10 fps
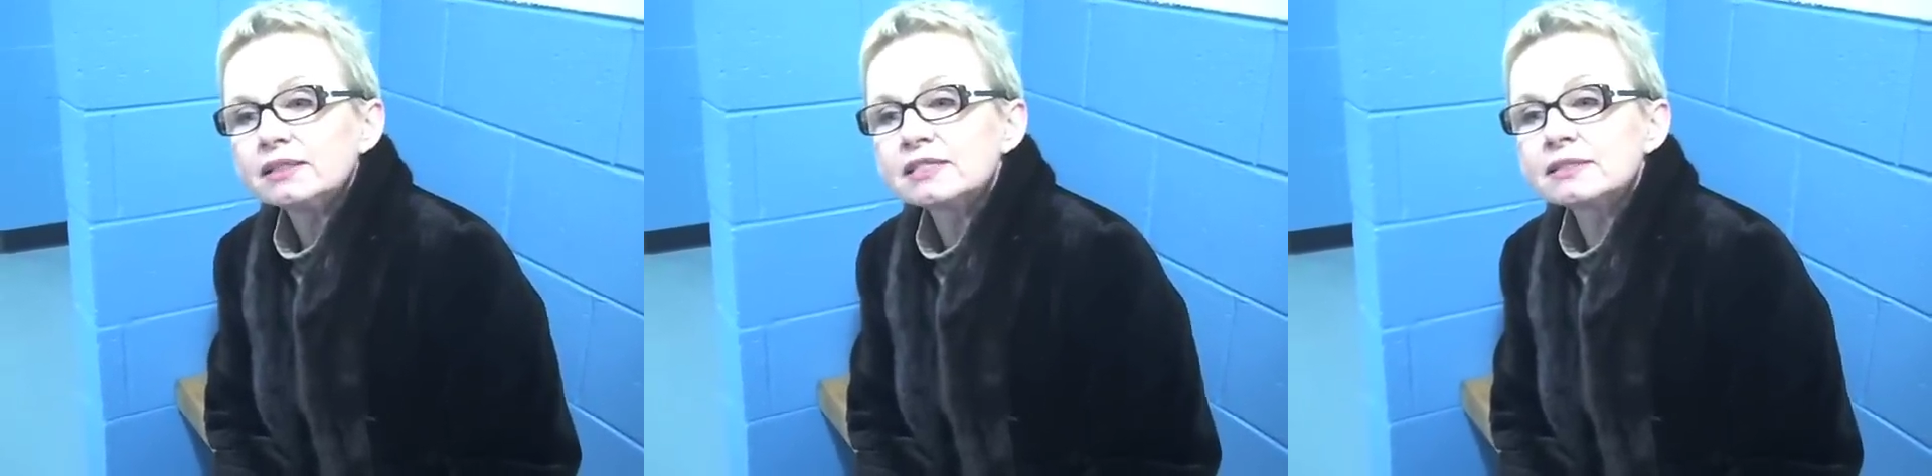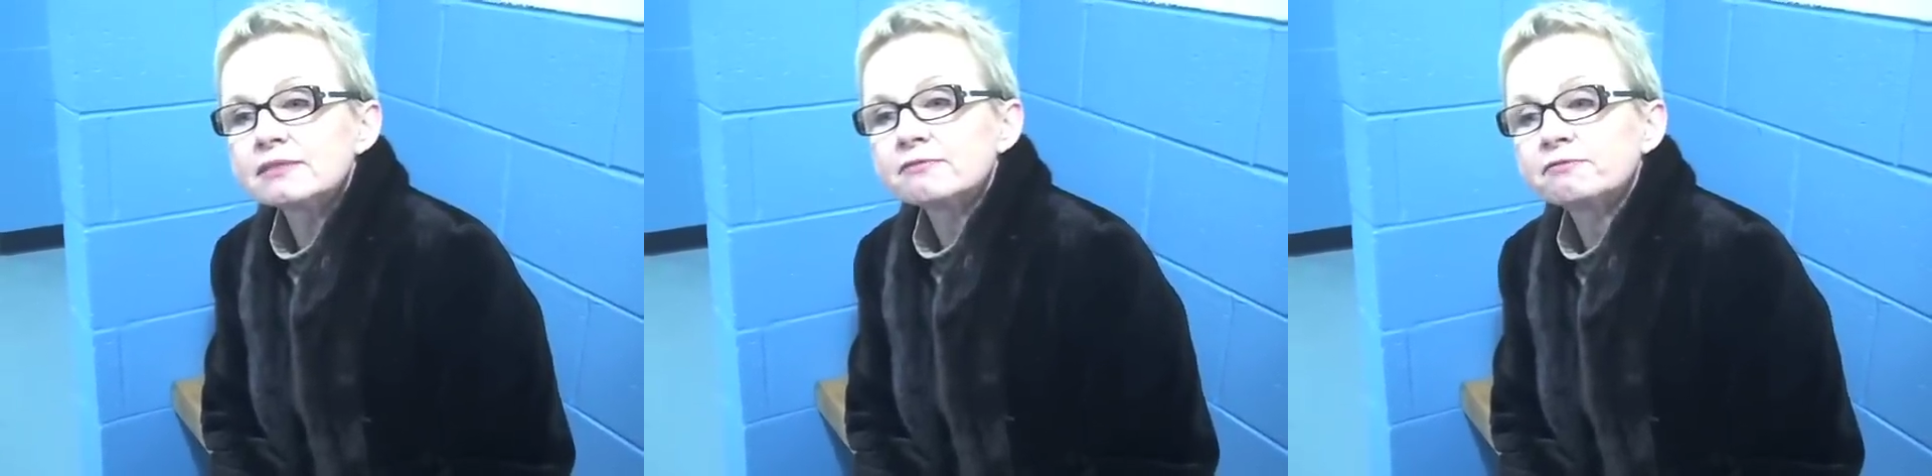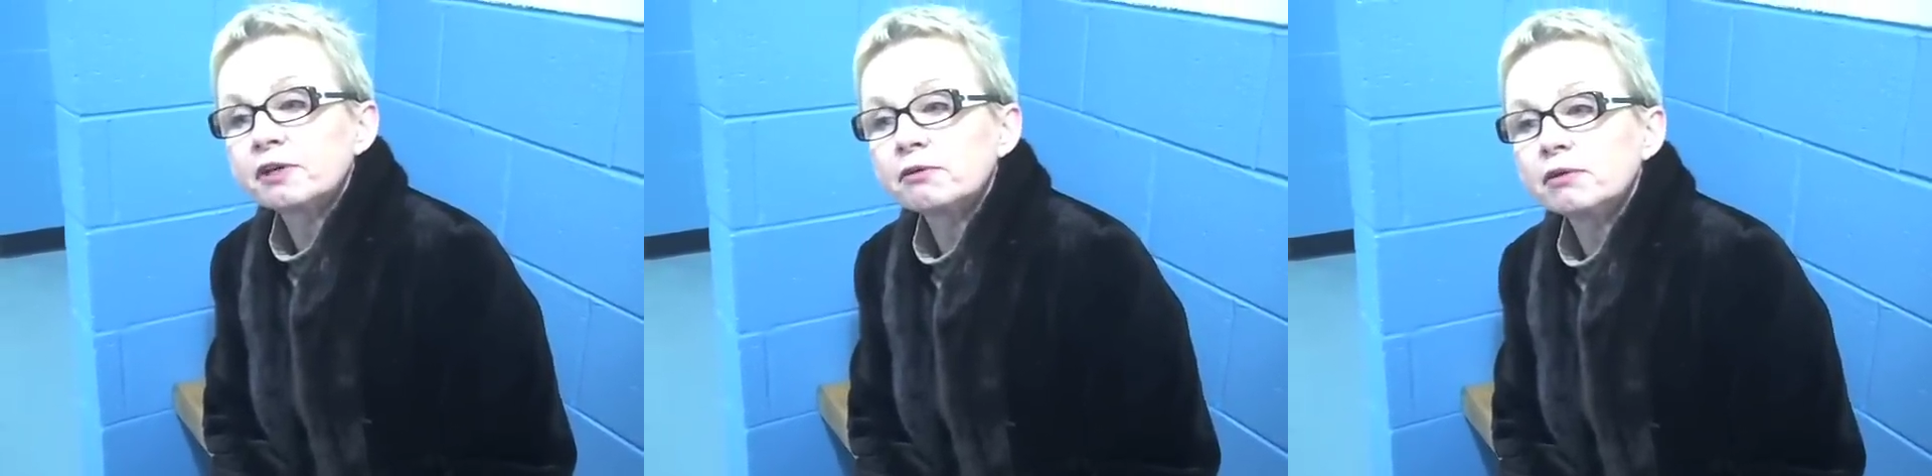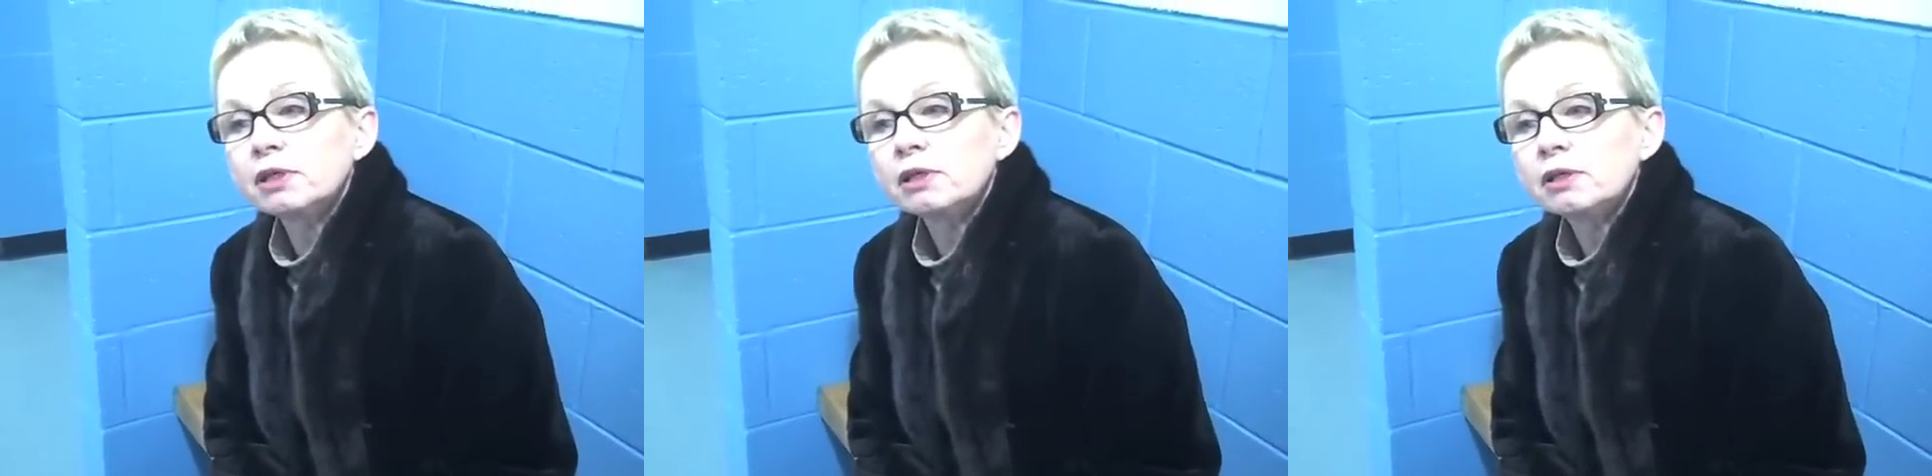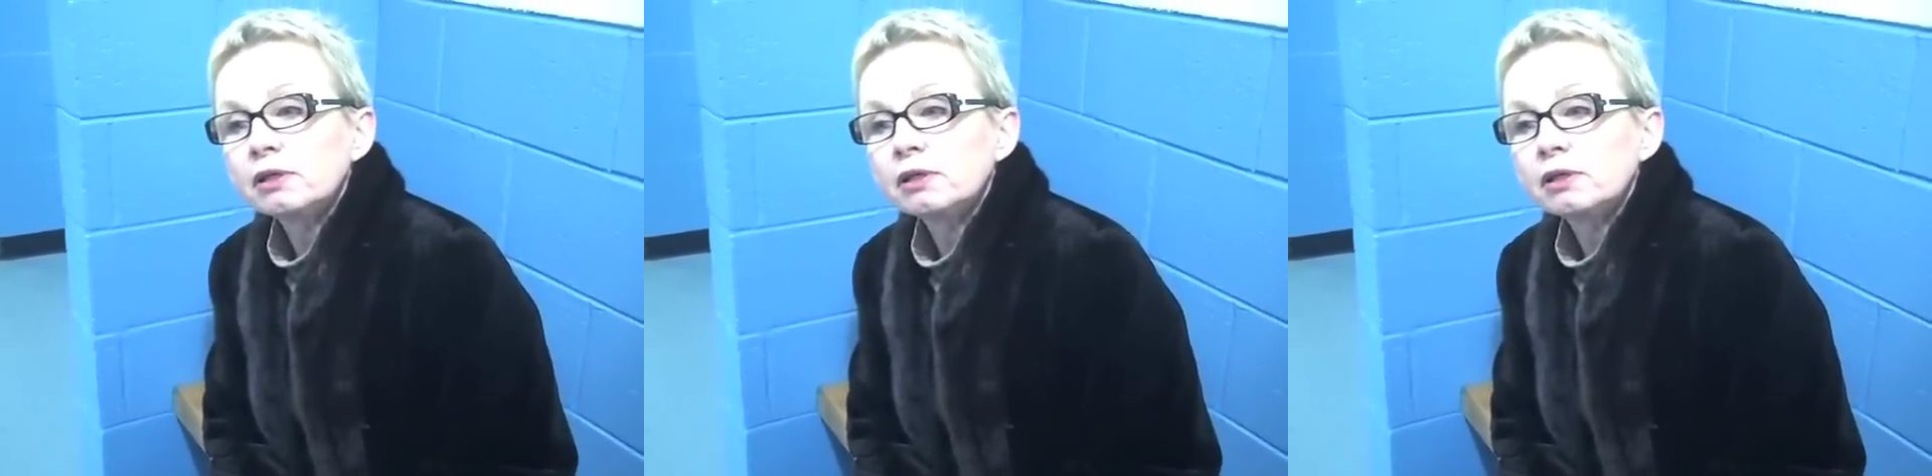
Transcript: it's very